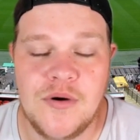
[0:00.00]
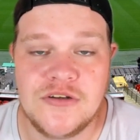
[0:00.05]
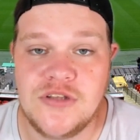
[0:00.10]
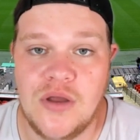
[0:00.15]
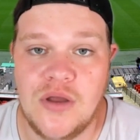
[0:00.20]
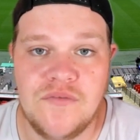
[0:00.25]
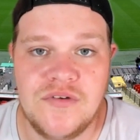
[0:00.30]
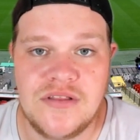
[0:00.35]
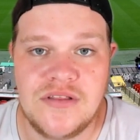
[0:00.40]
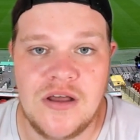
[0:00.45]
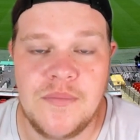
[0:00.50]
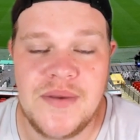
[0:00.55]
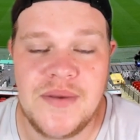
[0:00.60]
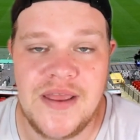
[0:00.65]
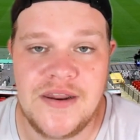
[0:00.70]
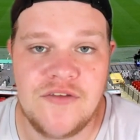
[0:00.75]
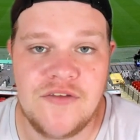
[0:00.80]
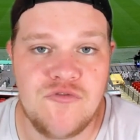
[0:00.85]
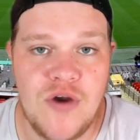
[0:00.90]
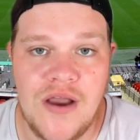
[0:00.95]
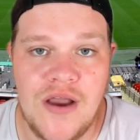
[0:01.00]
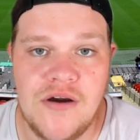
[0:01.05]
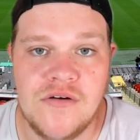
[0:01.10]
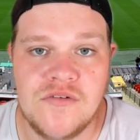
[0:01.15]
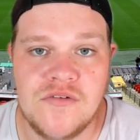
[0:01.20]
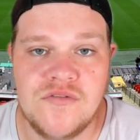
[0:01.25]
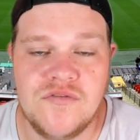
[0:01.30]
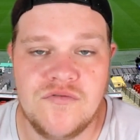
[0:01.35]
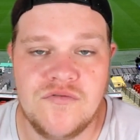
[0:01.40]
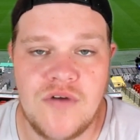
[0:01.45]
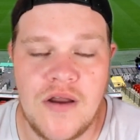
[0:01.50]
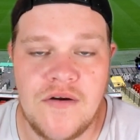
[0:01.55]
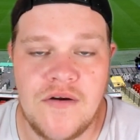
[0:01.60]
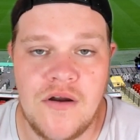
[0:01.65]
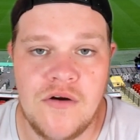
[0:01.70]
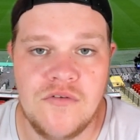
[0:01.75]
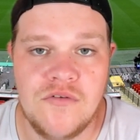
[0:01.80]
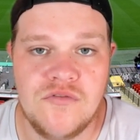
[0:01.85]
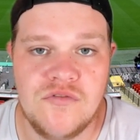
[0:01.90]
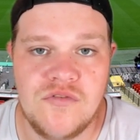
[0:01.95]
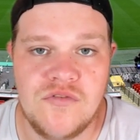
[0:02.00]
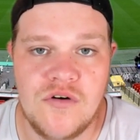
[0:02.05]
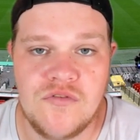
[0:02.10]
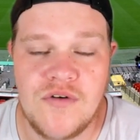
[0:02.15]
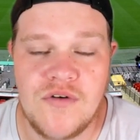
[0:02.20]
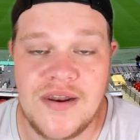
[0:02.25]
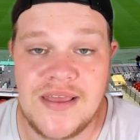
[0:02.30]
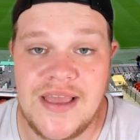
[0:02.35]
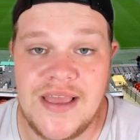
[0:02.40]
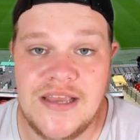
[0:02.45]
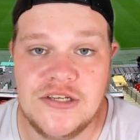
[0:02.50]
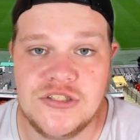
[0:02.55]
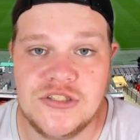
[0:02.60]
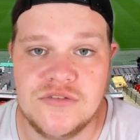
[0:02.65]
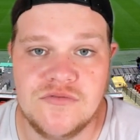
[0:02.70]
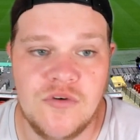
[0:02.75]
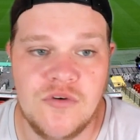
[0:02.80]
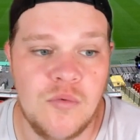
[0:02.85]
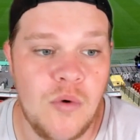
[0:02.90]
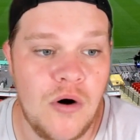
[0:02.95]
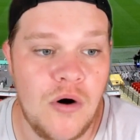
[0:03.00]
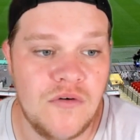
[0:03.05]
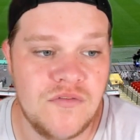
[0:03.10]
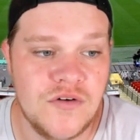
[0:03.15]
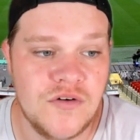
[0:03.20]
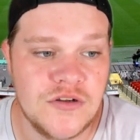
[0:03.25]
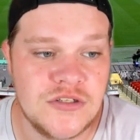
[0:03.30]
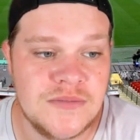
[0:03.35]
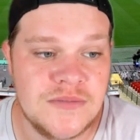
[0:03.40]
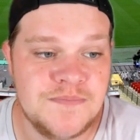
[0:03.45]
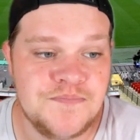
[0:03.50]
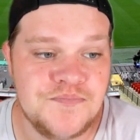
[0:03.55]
I don't think there'll be any threat of relegation for Watford.